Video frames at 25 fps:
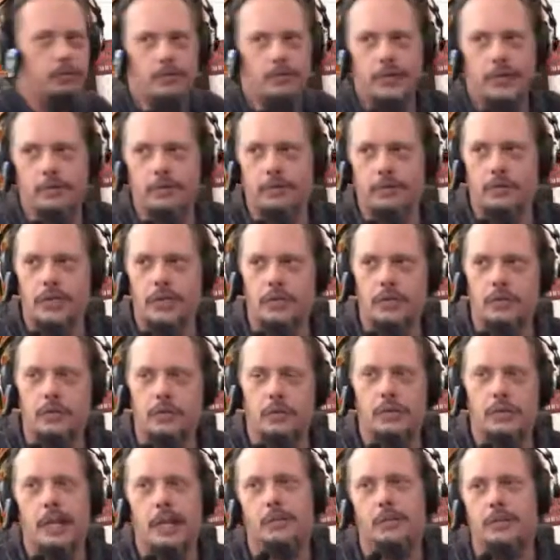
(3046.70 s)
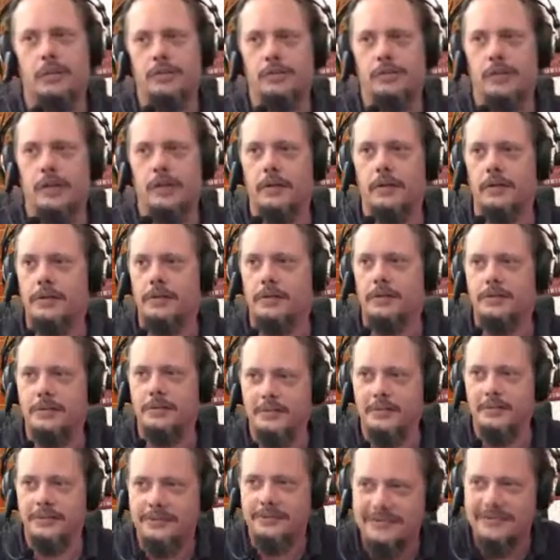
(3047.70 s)
really cool, but I want to do my own
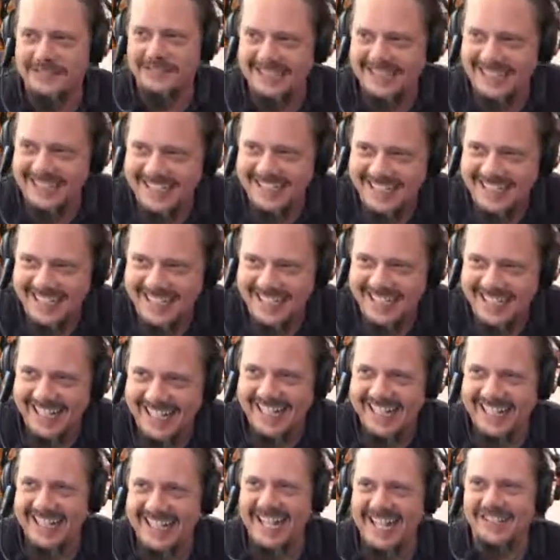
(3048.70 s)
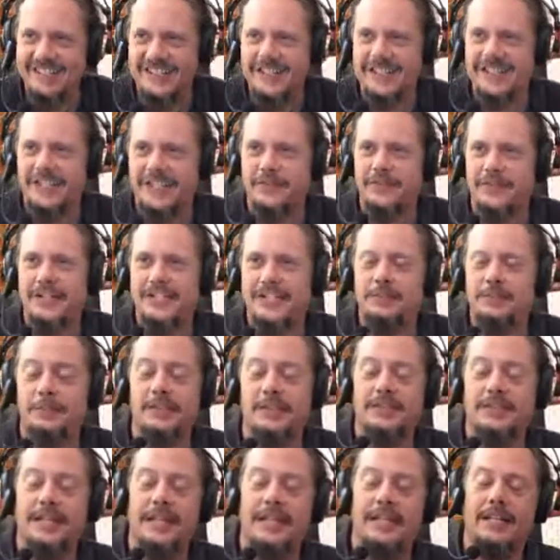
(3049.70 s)
and look at different things.
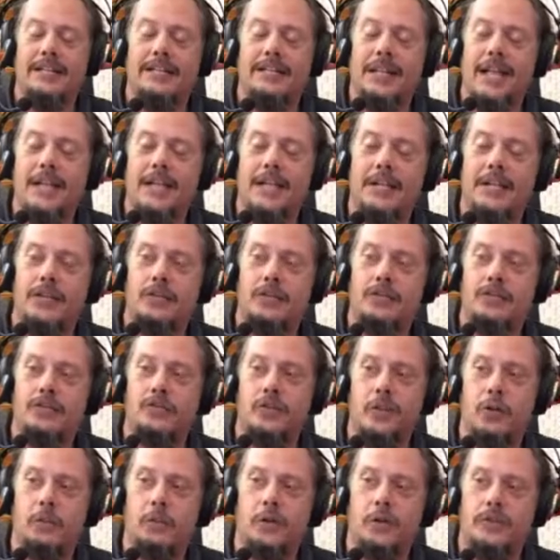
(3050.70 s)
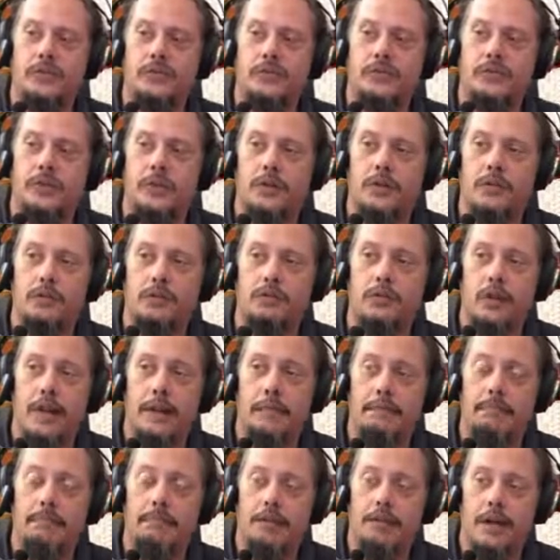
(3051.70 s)
But Dean, thank you so much for a
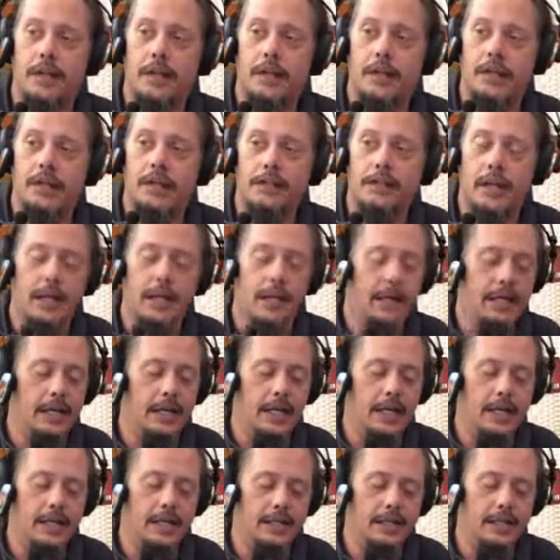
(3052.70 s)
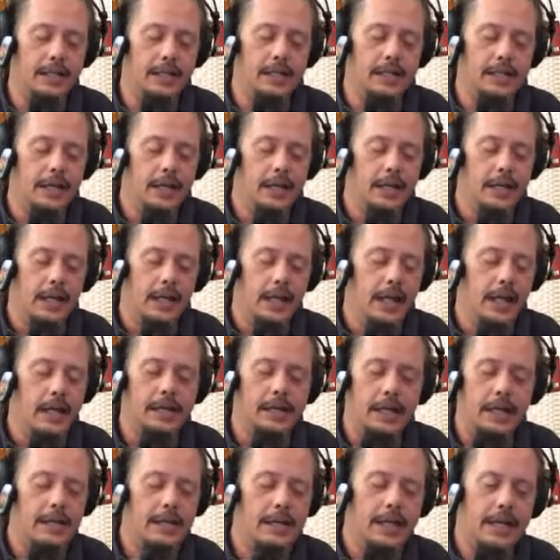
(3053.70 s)
great product. I
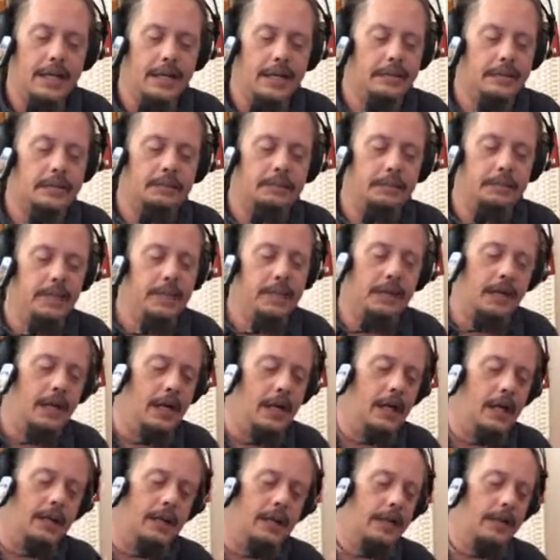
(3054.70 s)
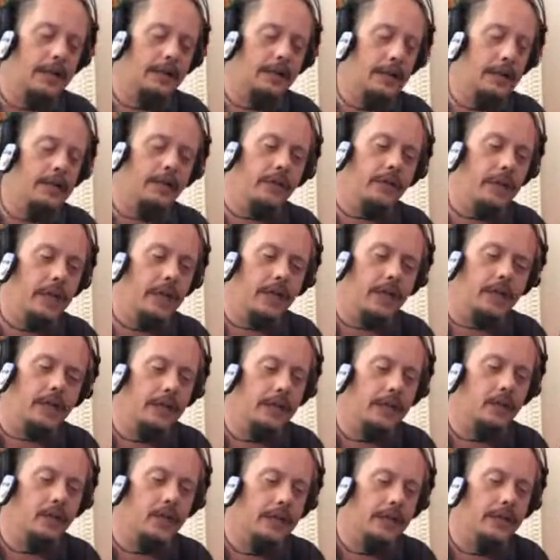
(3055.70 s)
can't speak highly enough about it
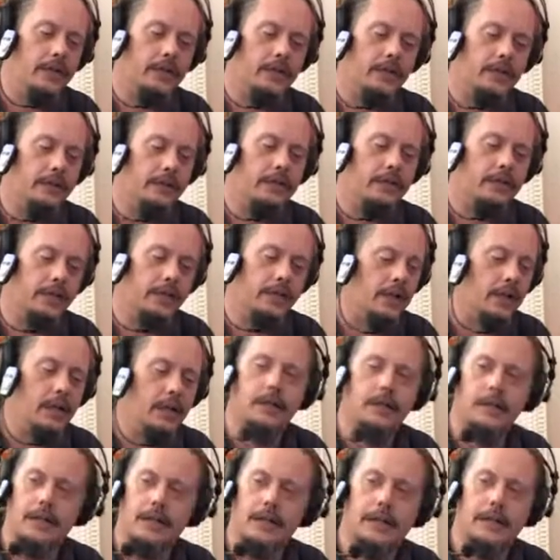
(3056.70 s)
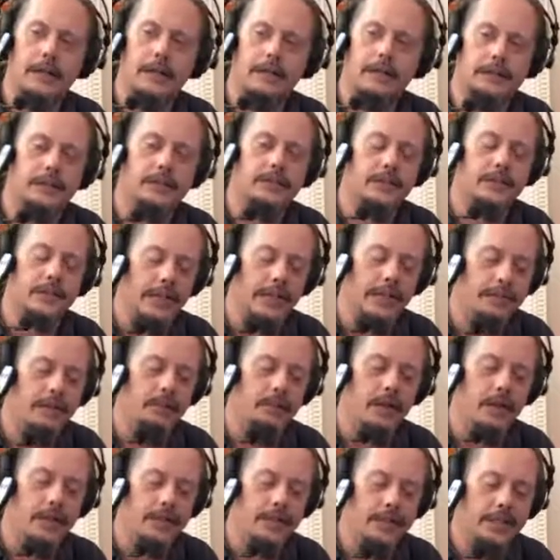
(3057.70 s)
or give it enough credit. I just think
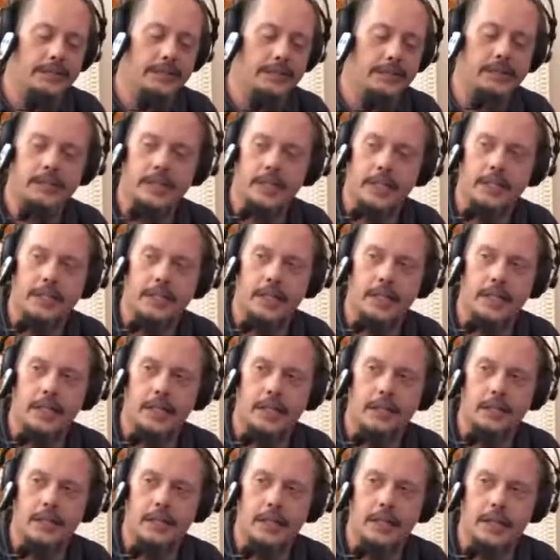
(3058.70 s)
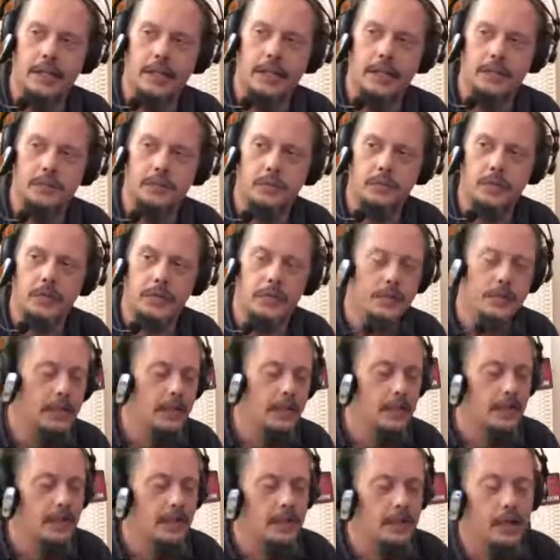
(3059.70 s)
everybody needs to check that out as well.
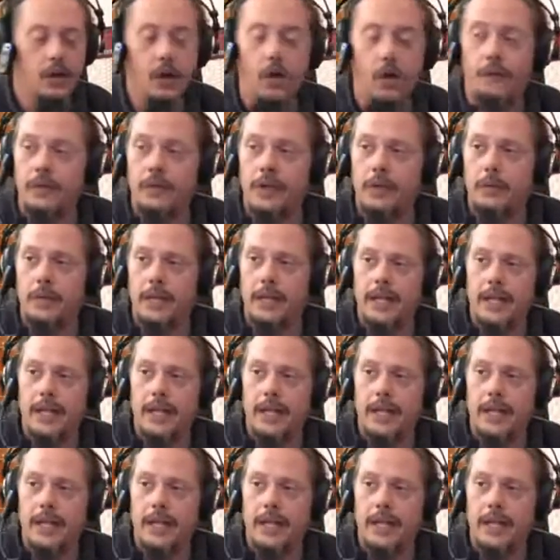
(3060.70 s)
Hopefully we can